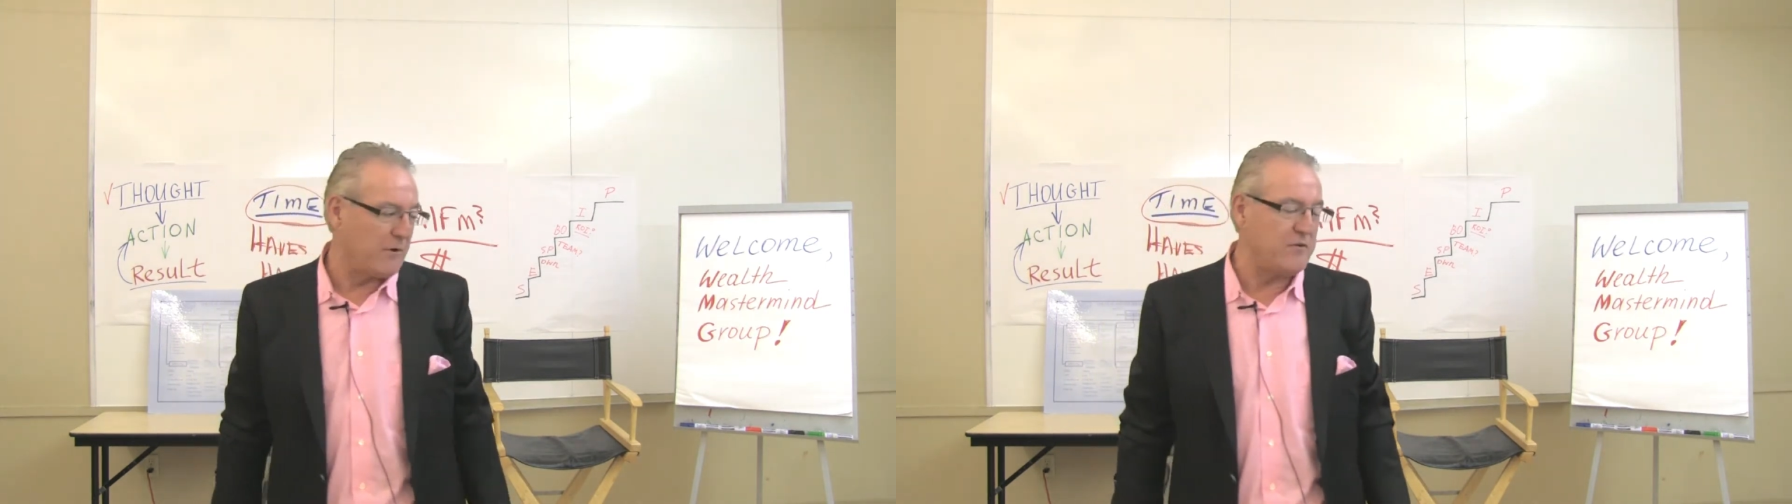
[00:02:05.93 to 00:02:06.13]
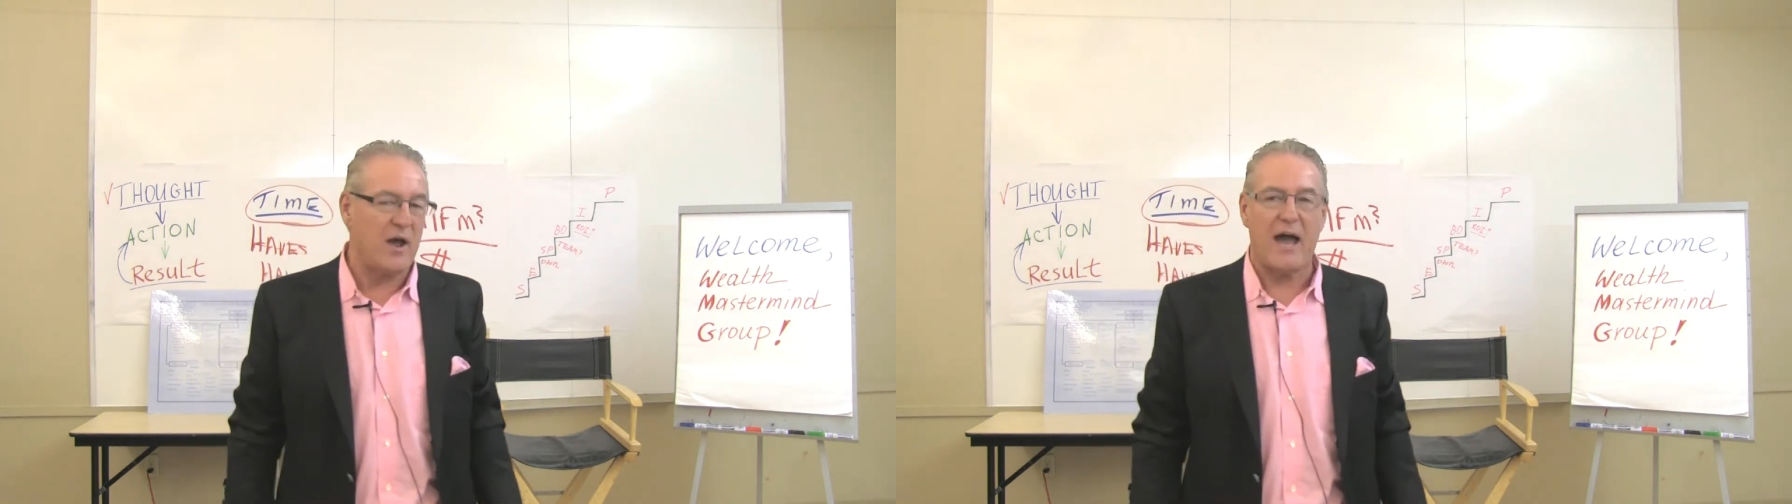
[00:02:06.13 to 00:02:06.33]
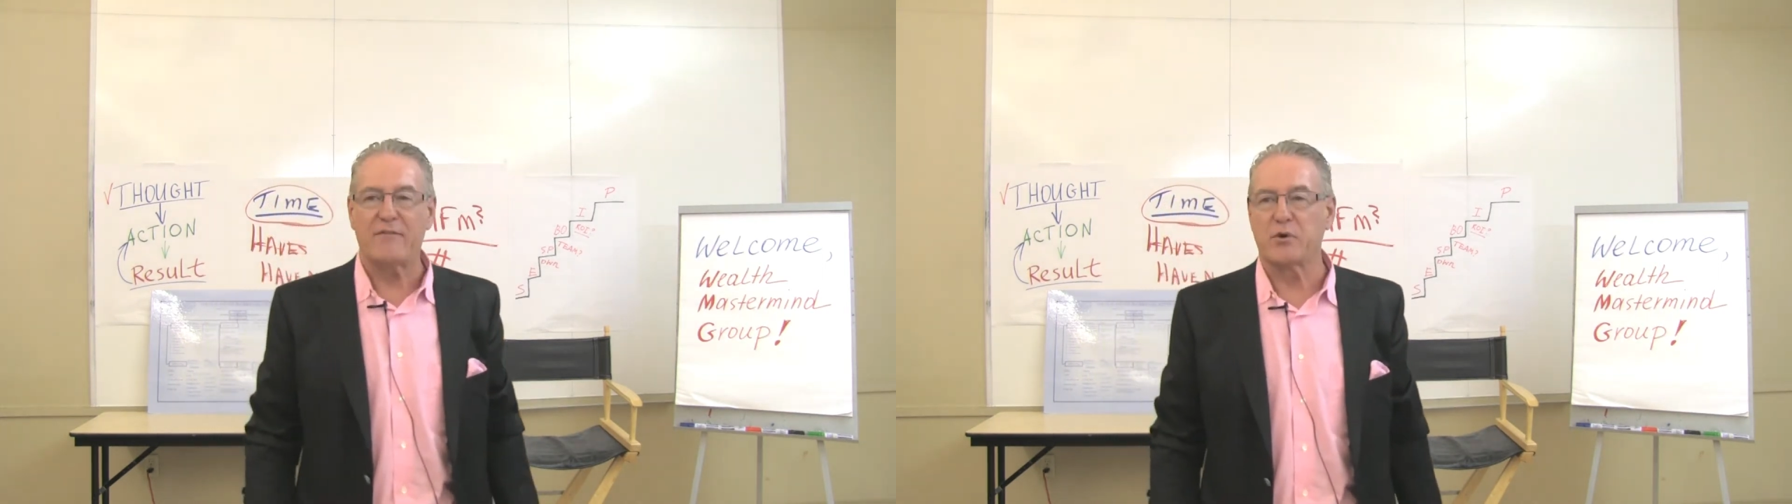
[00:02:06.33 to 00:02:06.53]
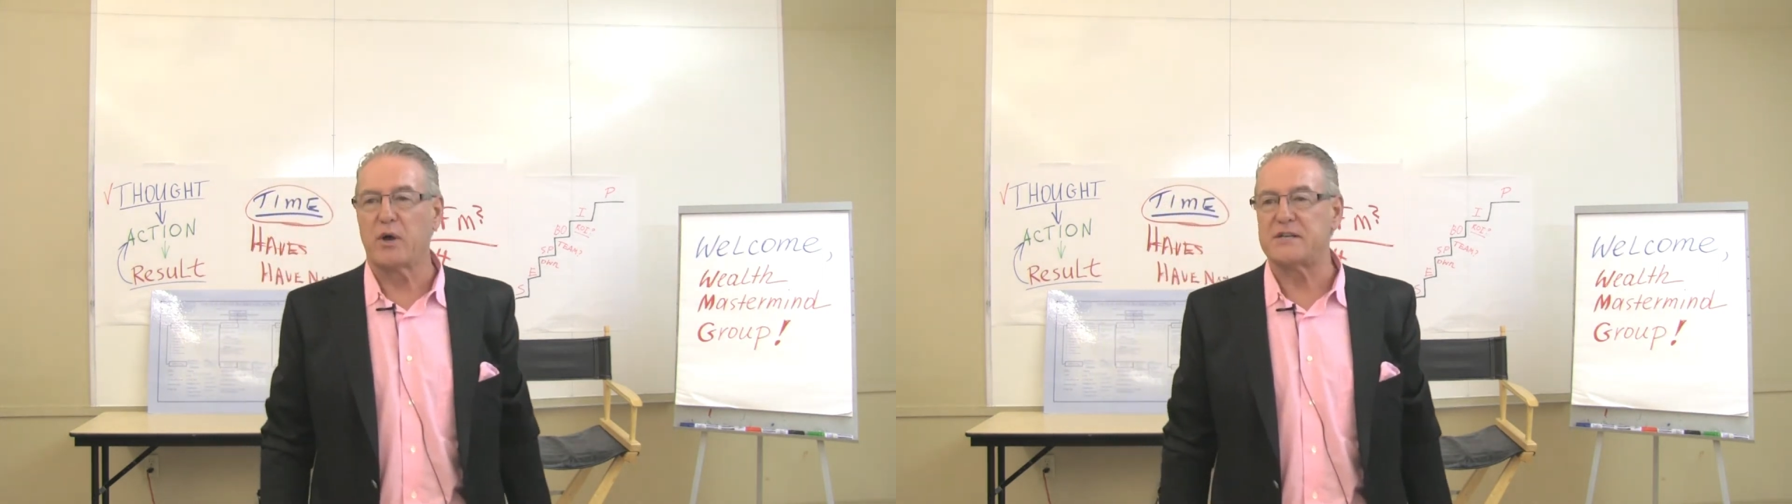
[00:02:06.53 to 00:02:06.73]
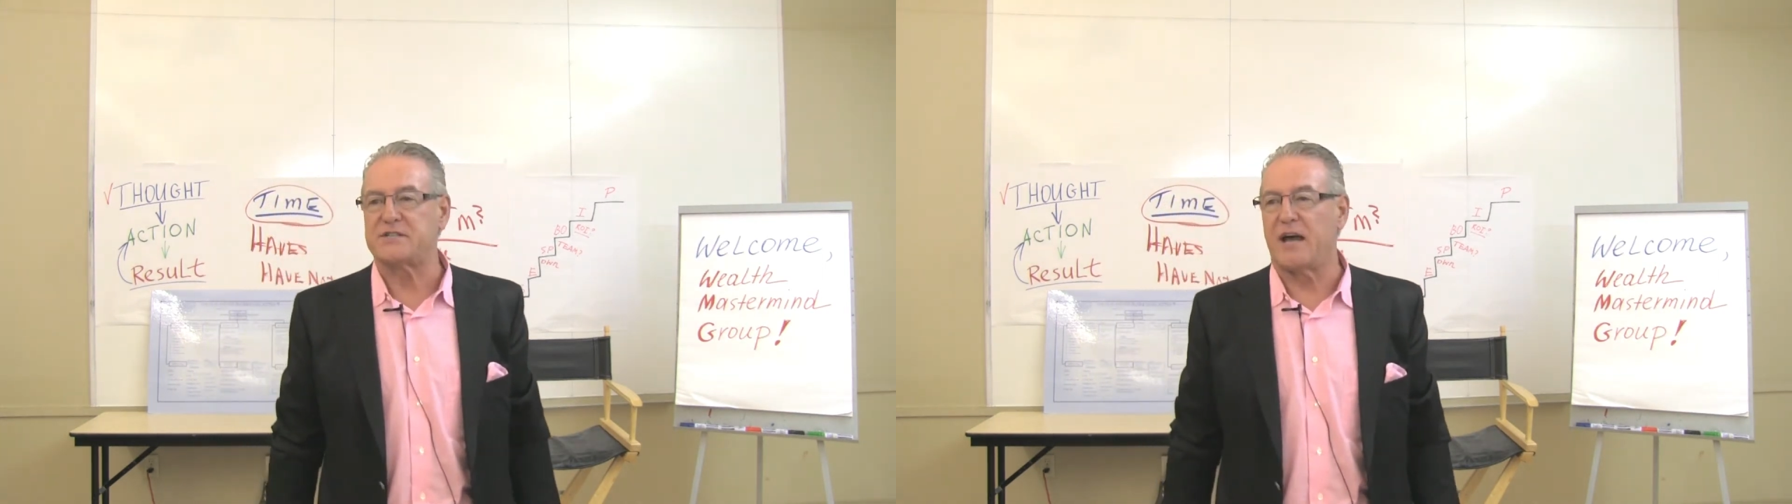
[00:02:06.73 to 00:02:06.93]
many of you have the
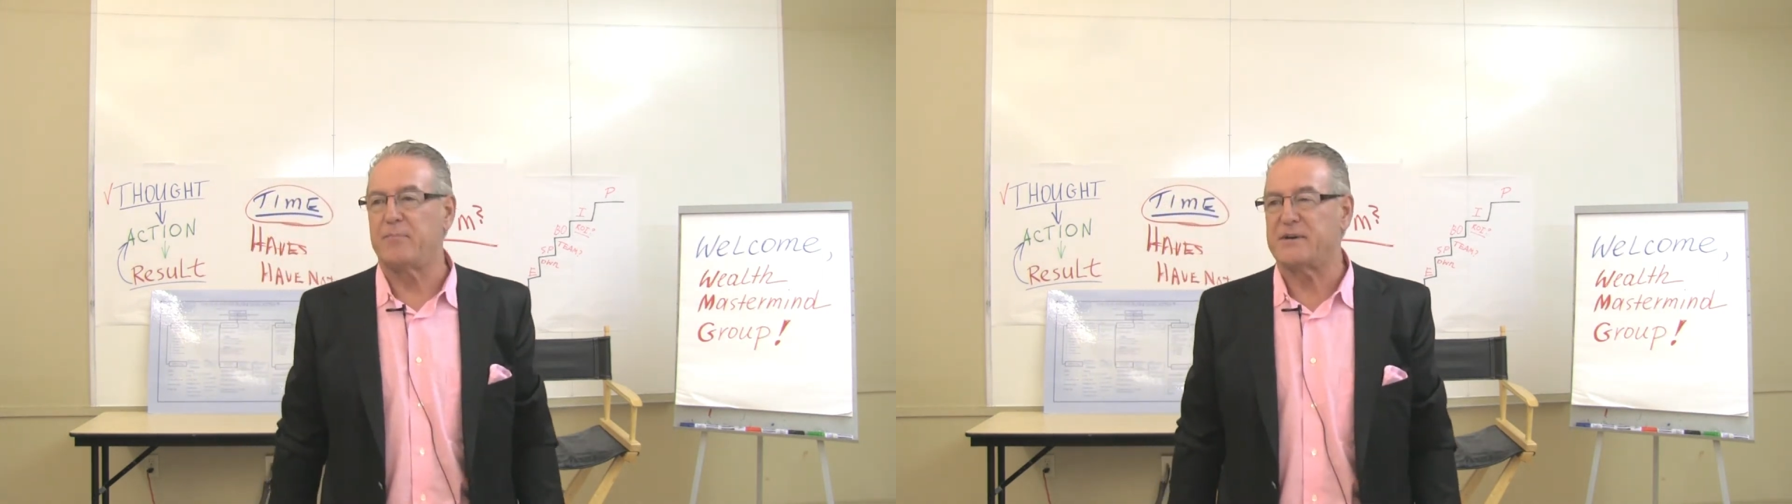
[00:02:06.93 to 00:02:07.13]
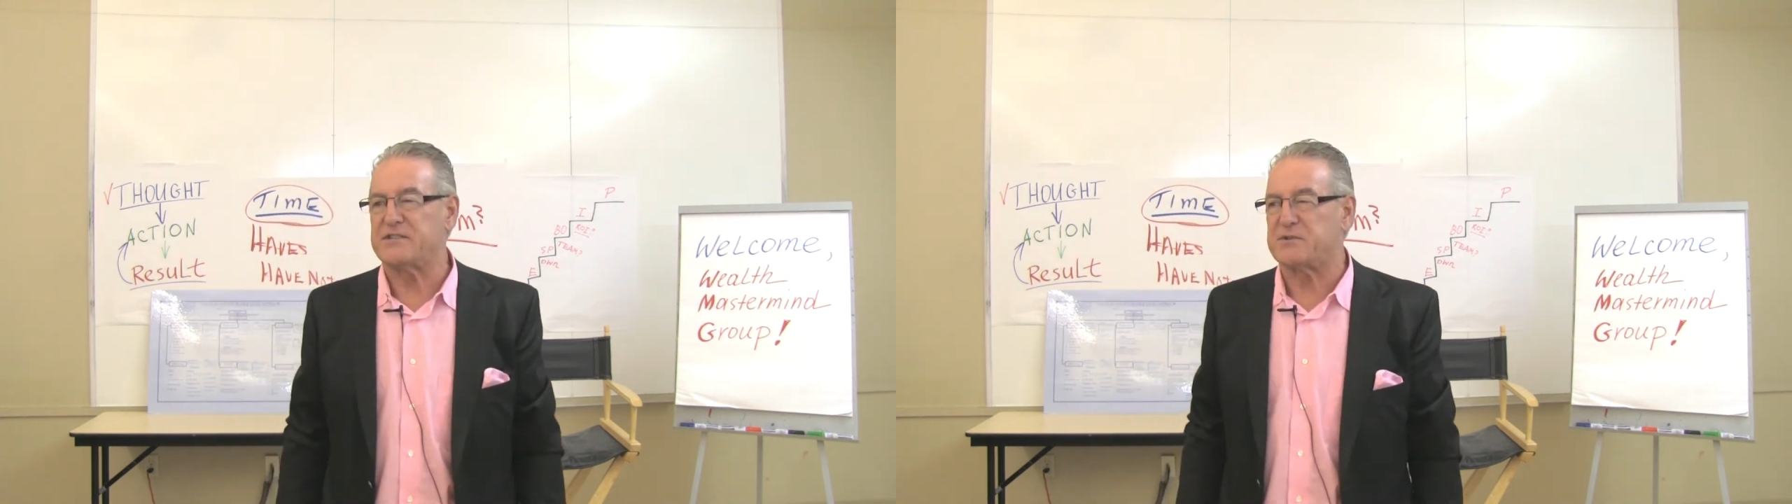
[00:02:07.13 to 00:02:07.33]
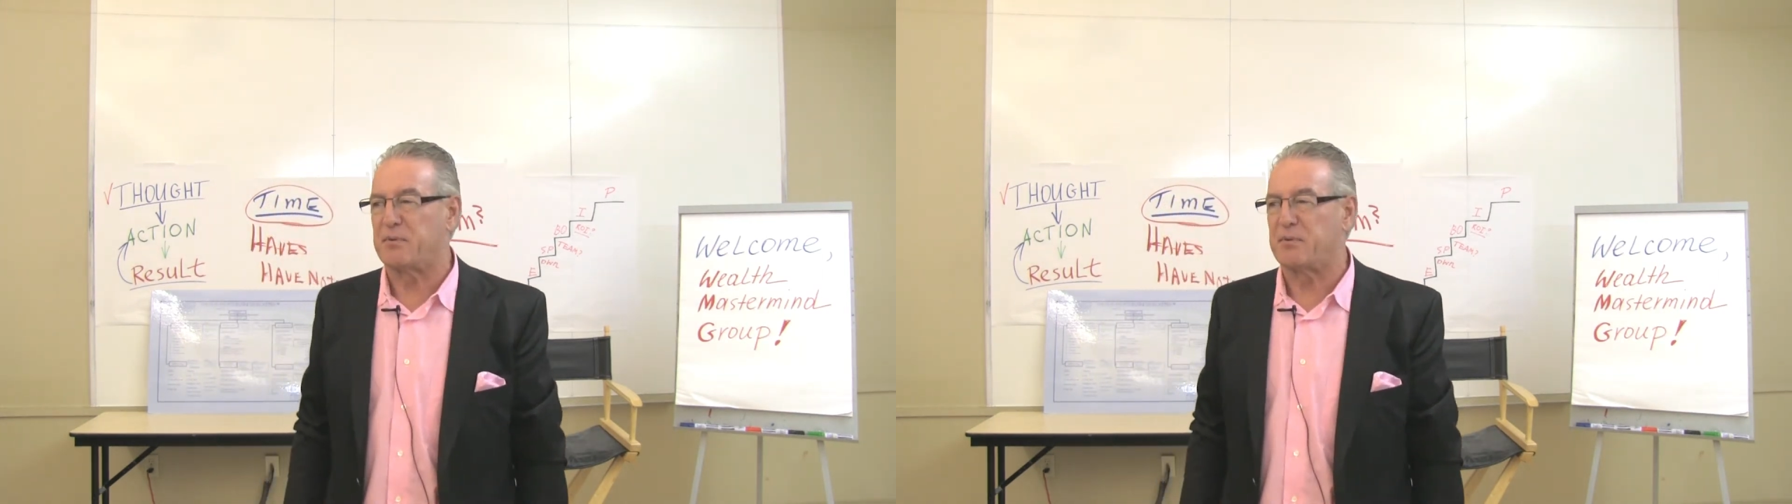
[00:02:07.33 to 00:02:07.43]
real estate business